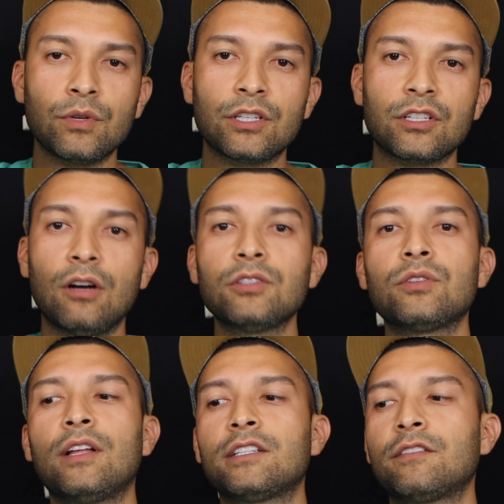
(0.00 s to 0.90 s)
which
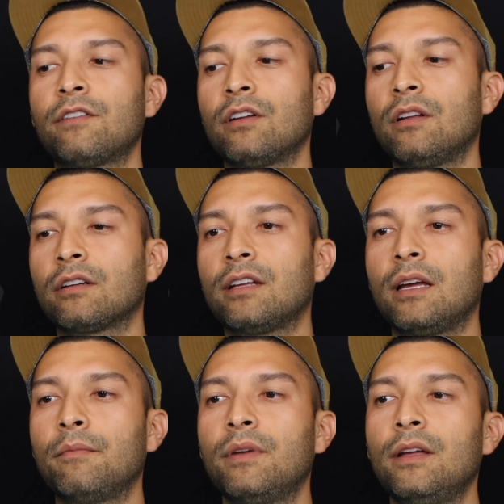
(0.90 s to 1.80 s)
also last a very long
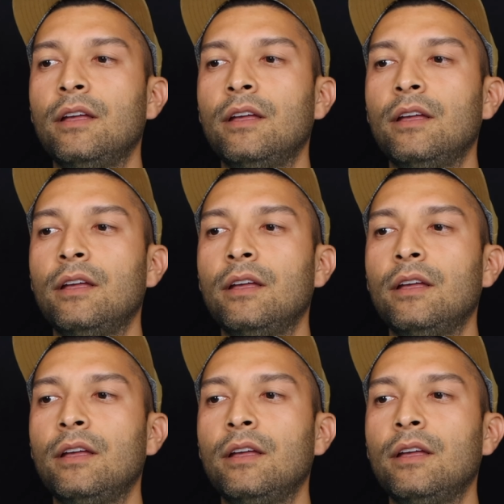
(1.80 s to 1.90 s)
time.